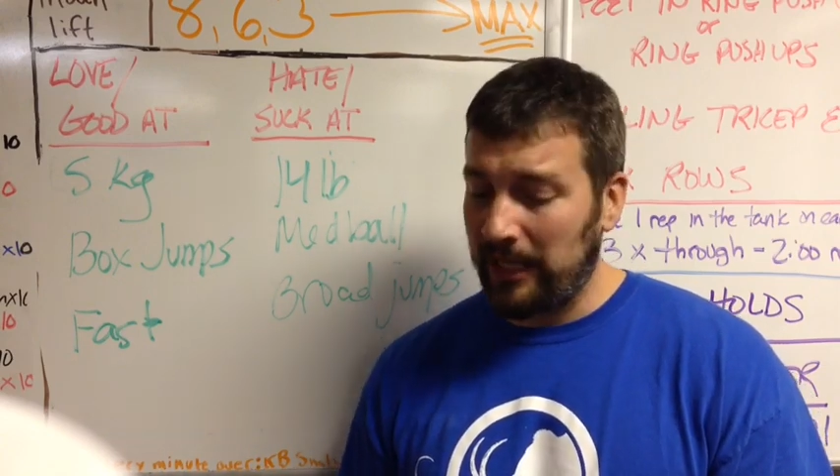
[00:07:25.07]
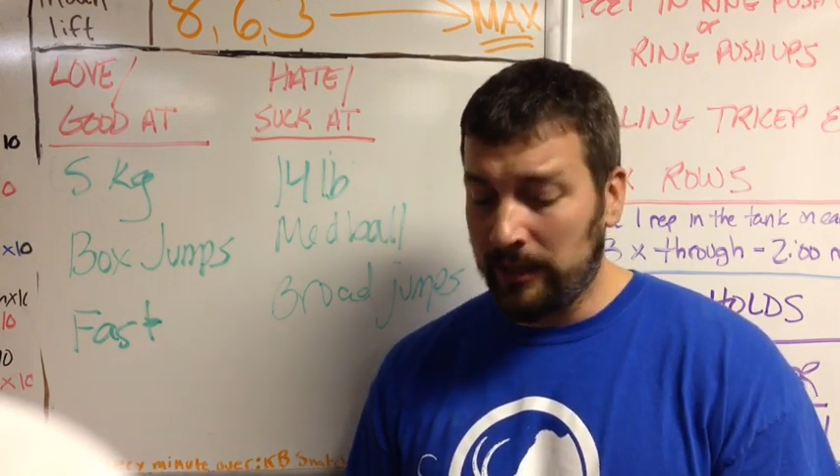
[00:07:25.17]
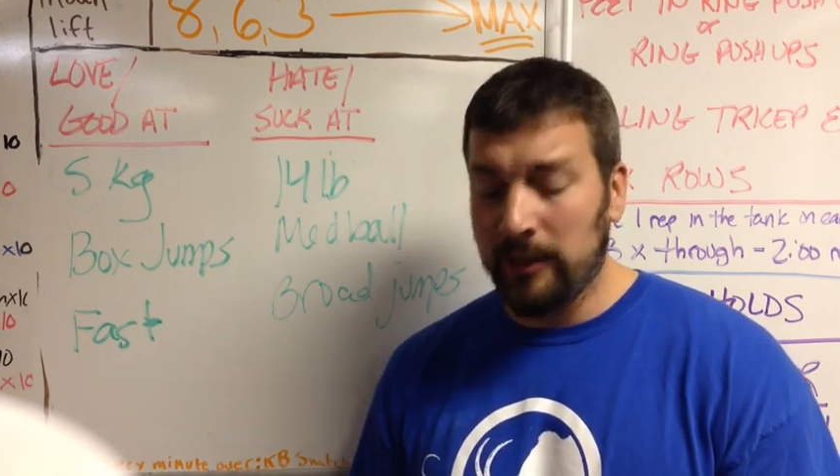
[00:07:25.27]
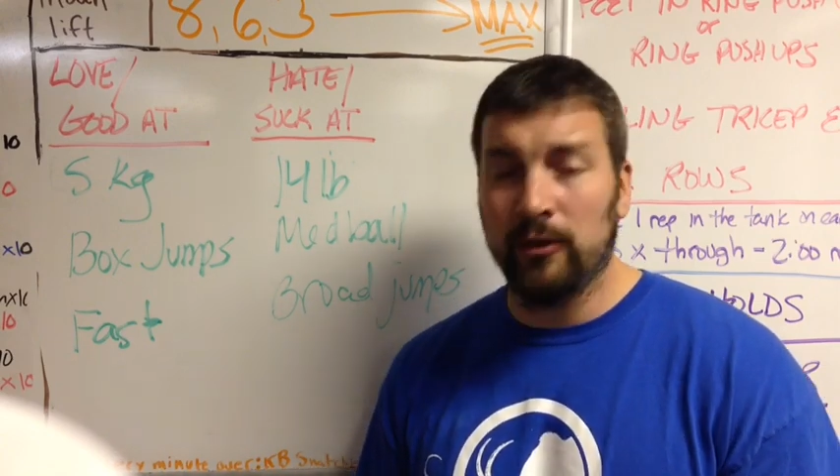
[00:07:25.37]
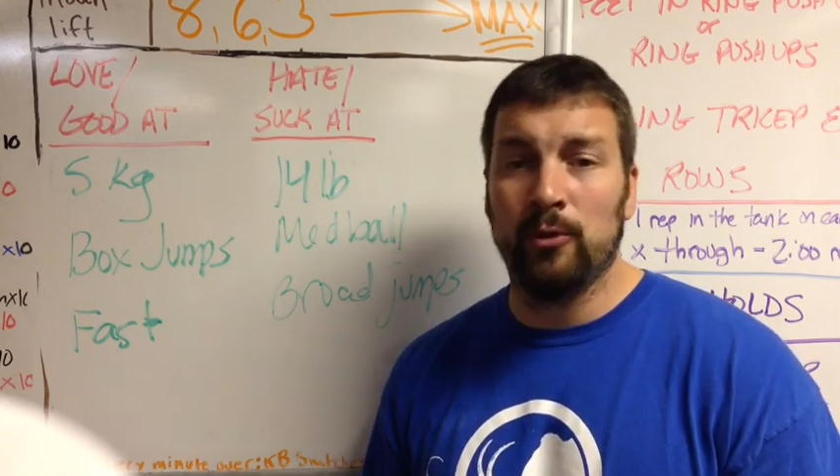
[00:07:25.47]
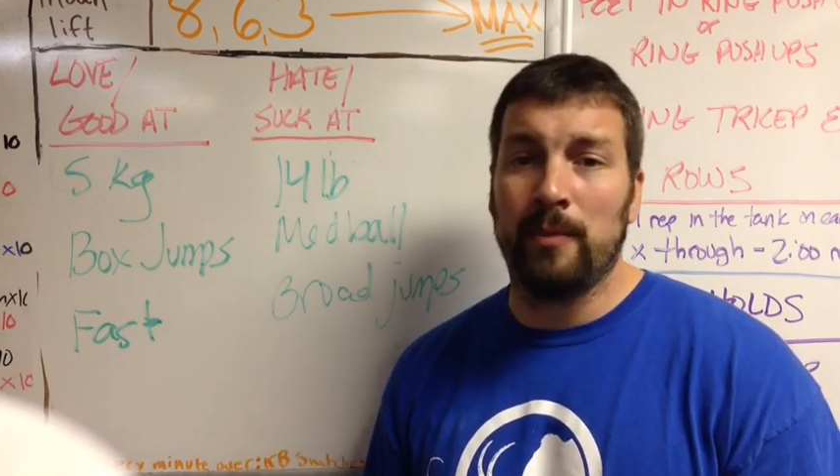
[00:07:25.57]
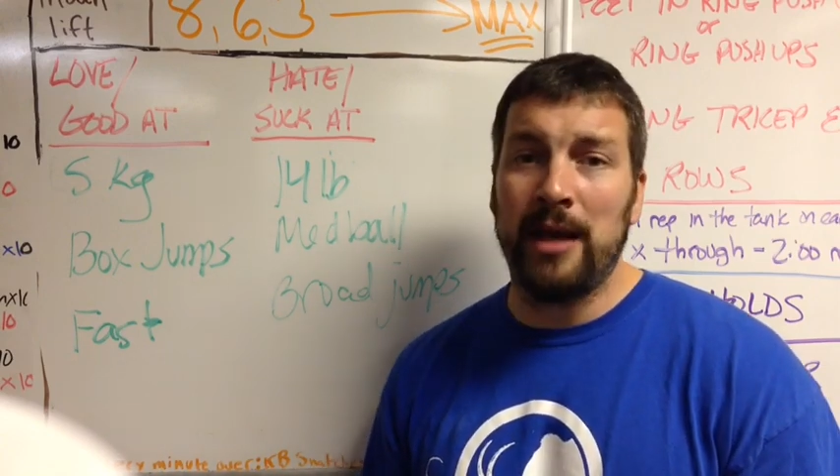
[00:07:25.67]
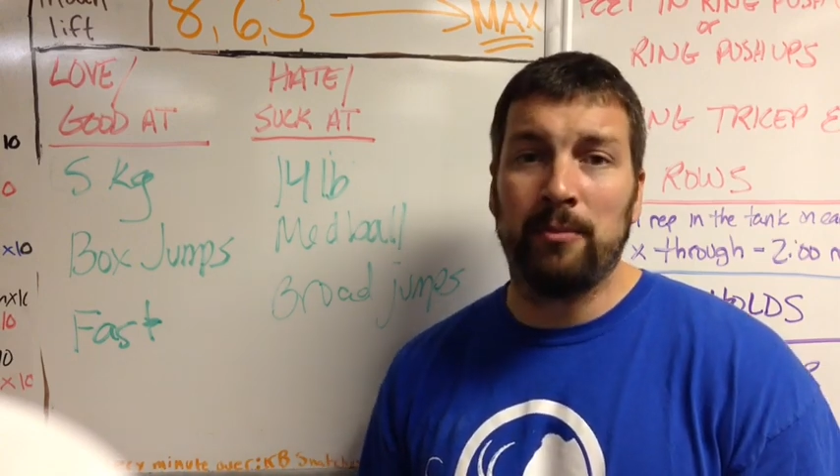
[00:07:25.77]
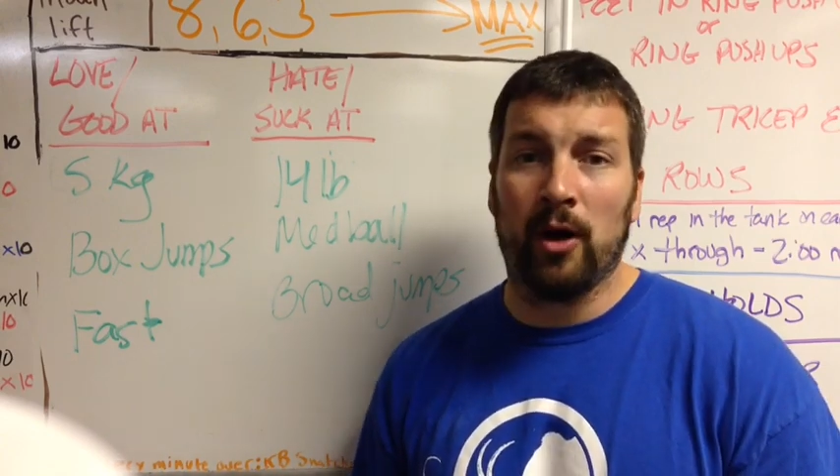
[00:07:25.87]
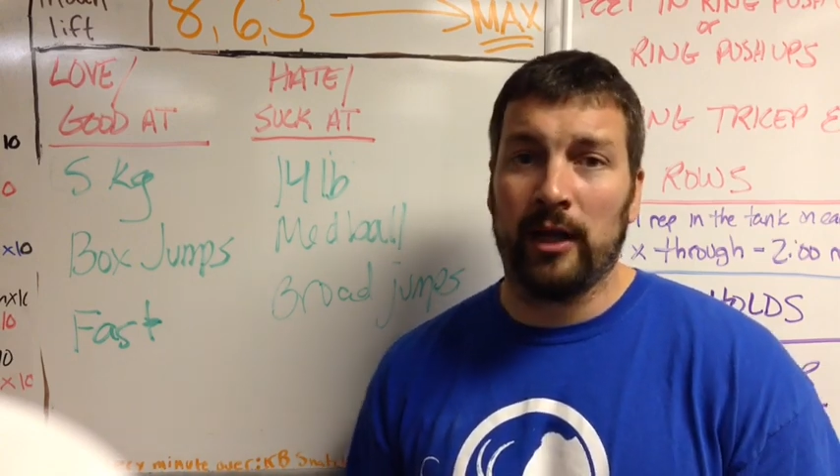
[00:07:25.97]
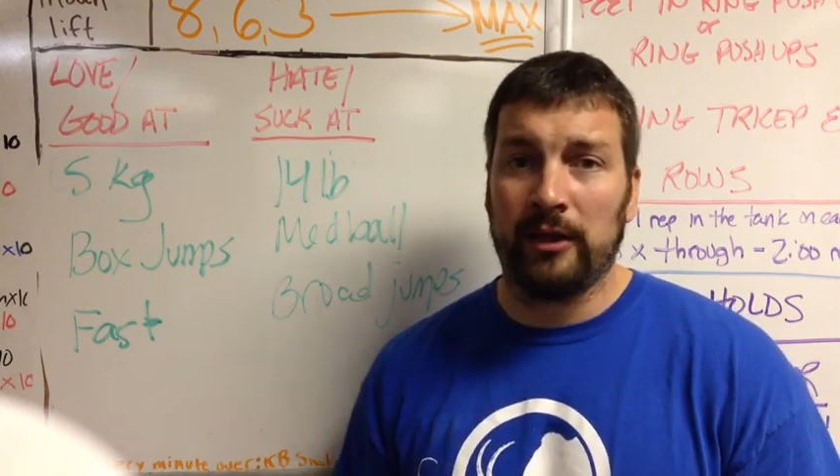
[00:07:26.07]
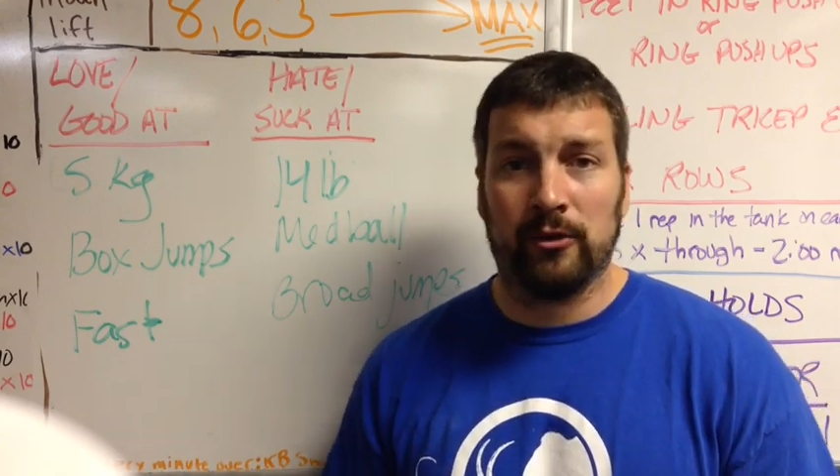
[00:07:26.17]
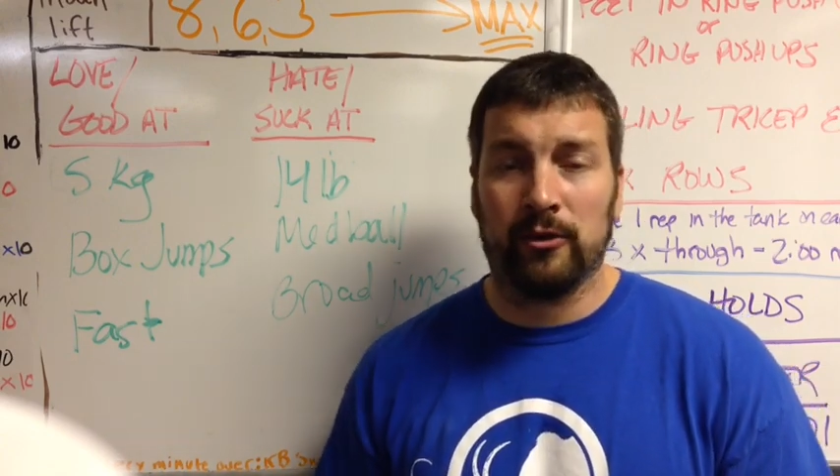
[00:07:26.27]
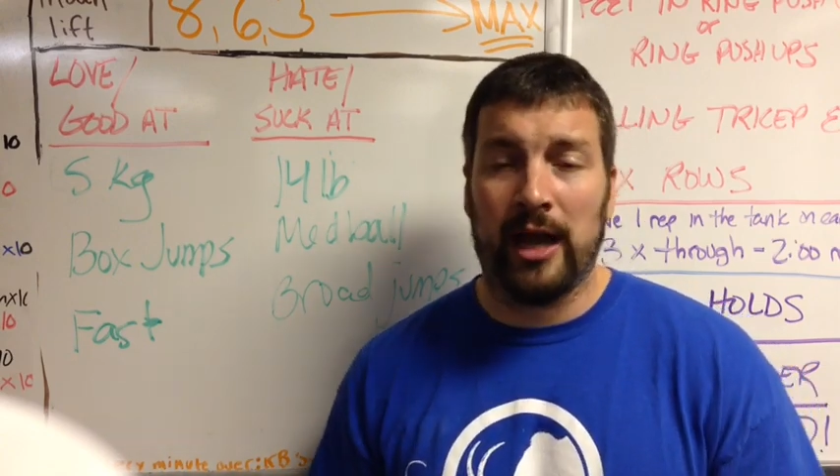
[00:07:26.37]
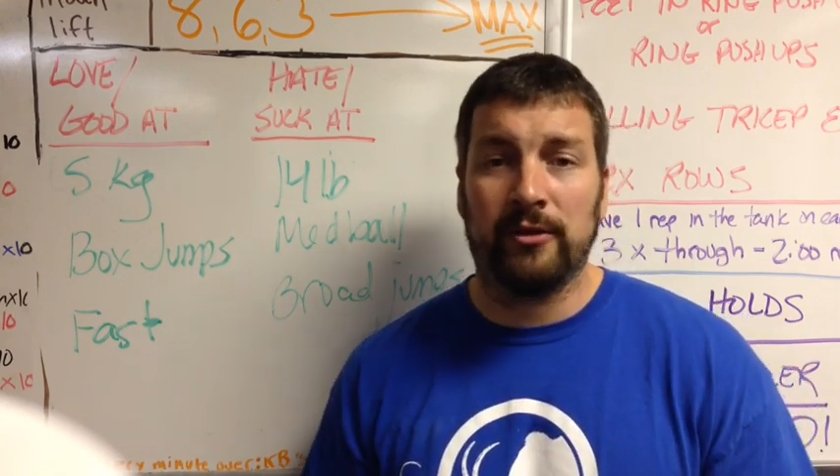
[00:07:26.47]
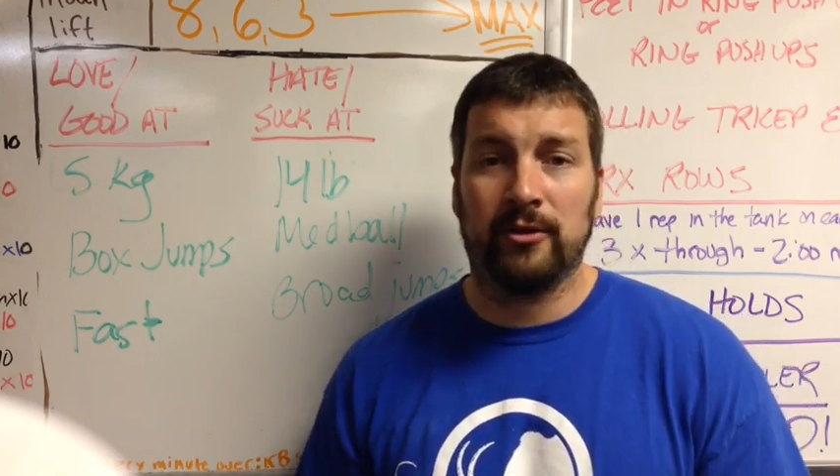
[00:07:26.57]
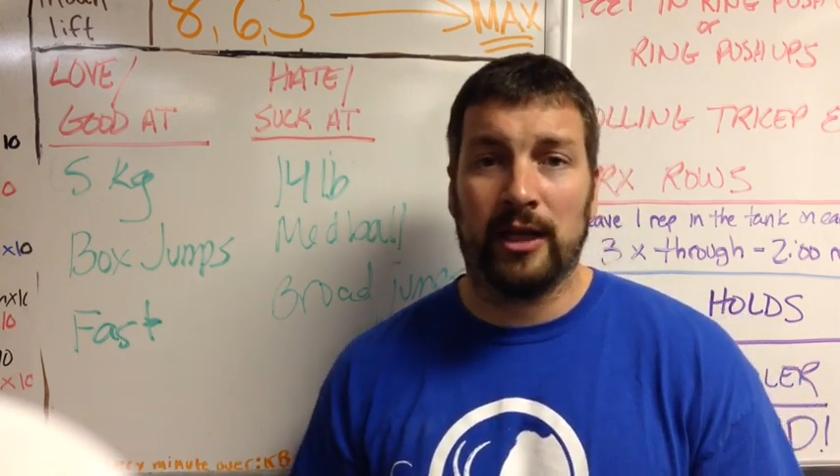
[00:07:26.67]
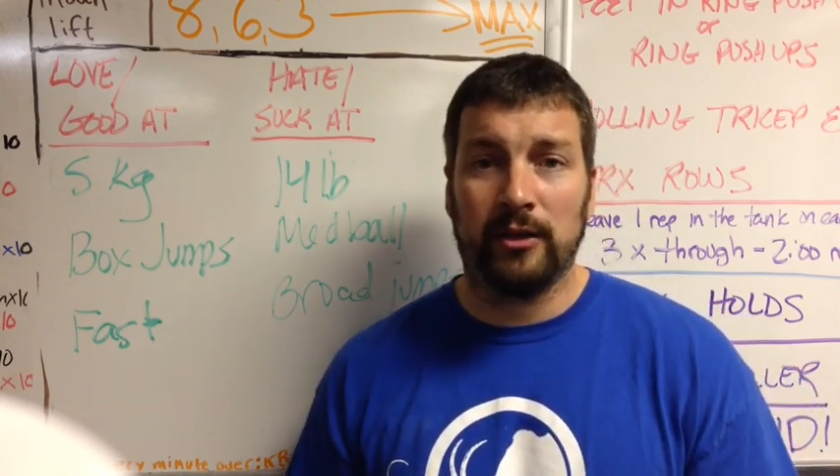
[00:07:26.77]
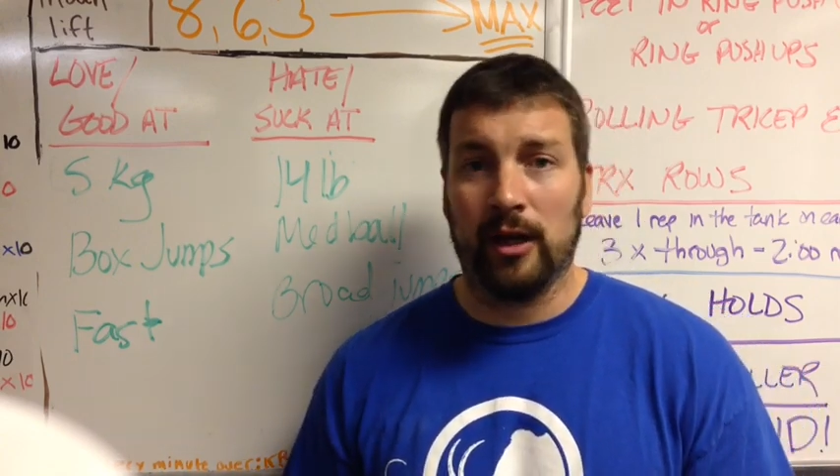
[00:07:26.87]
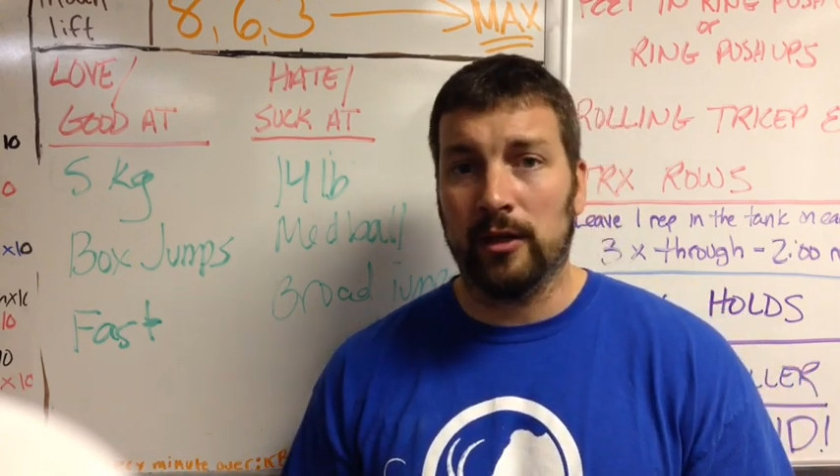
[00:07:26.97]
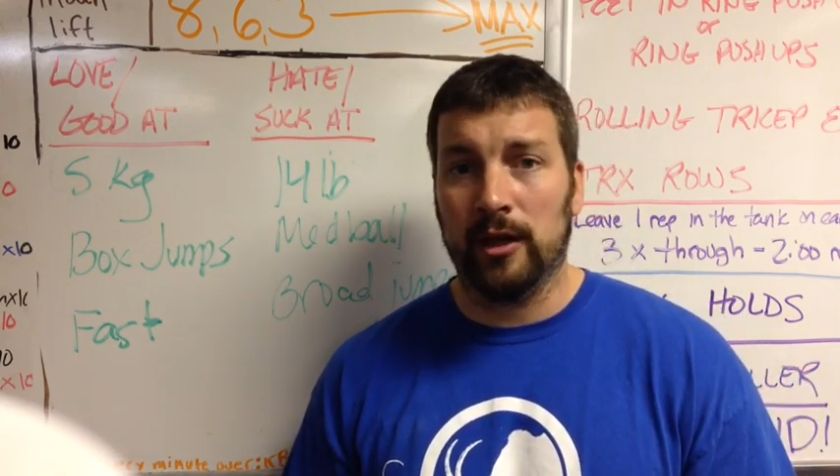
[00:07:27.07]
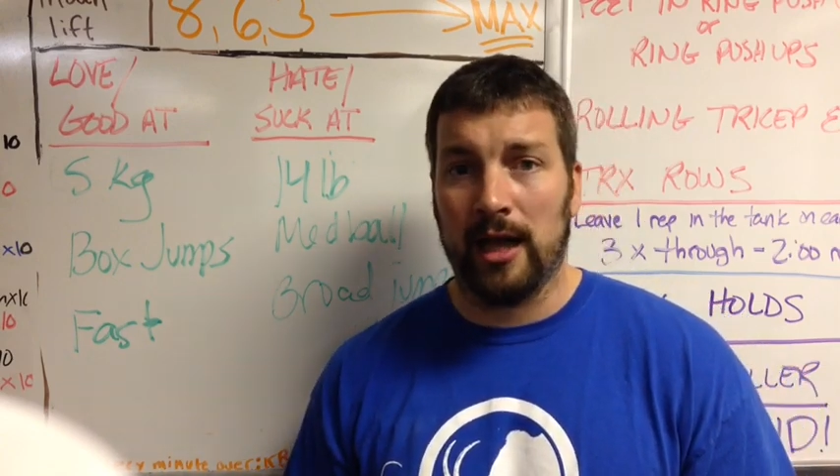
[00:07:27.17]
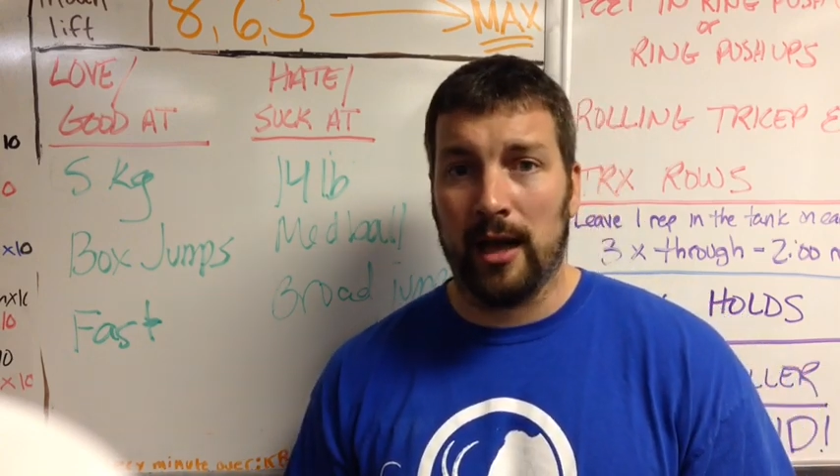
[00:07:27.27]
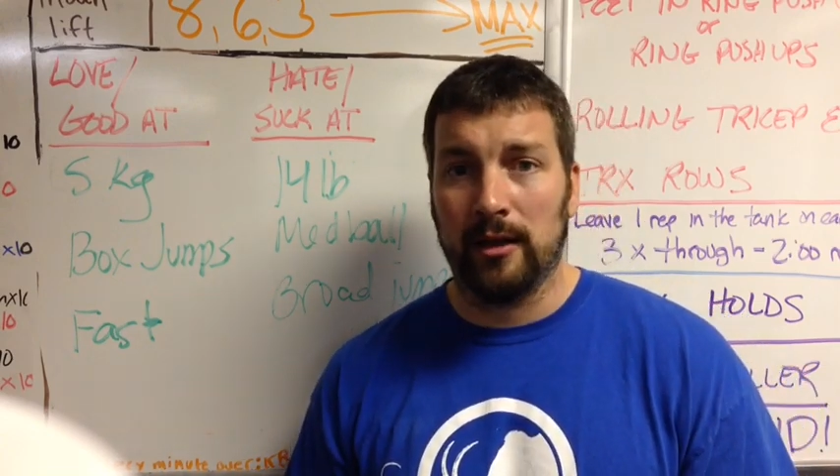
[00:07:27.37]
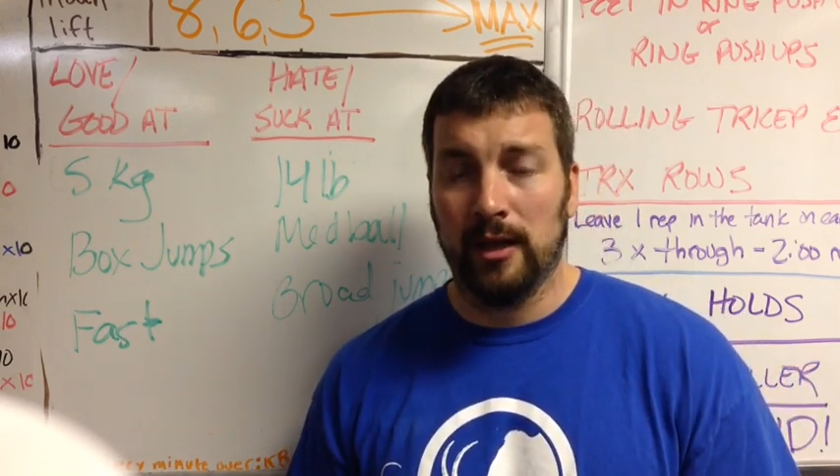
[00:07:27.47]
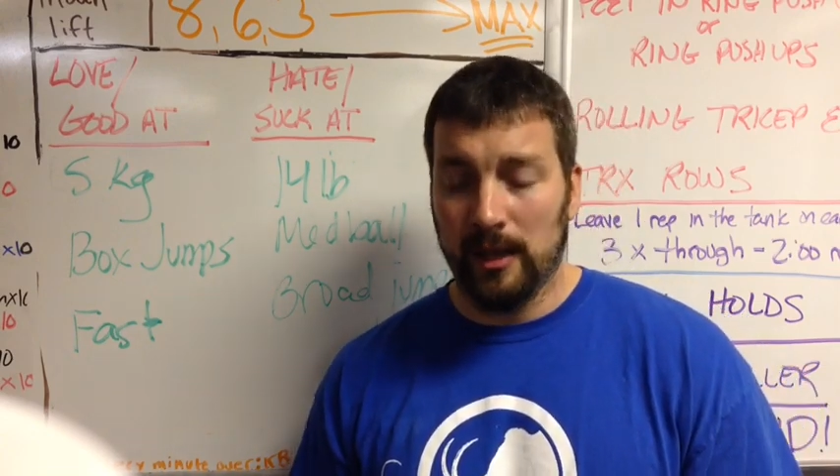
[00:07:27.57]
You need to do med ball exercises that you're not good at.